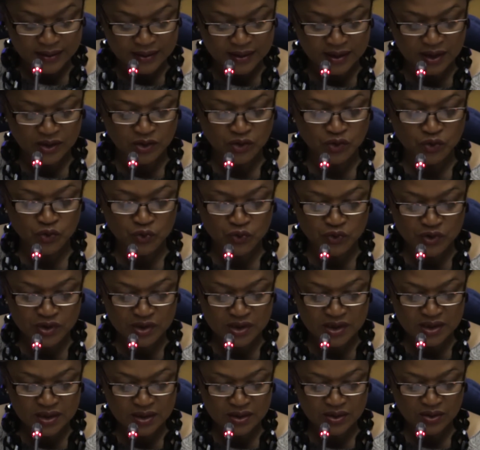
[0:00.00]
the
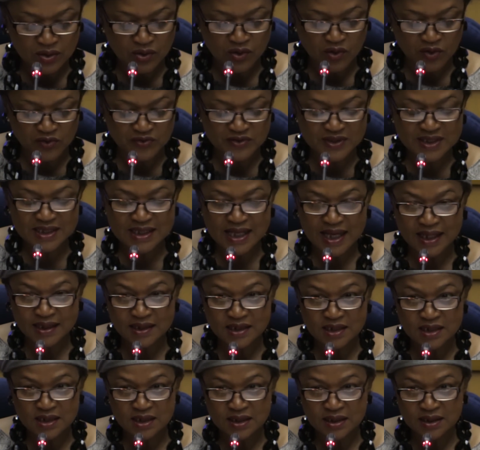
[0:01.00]
use of
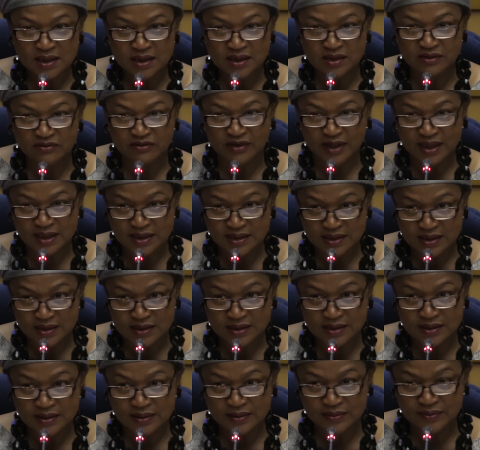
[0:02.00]
such
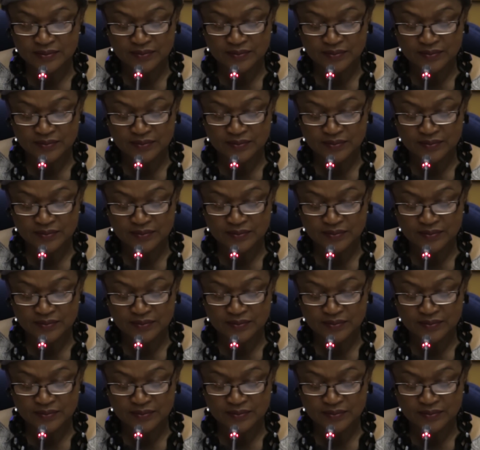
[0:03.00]
devices.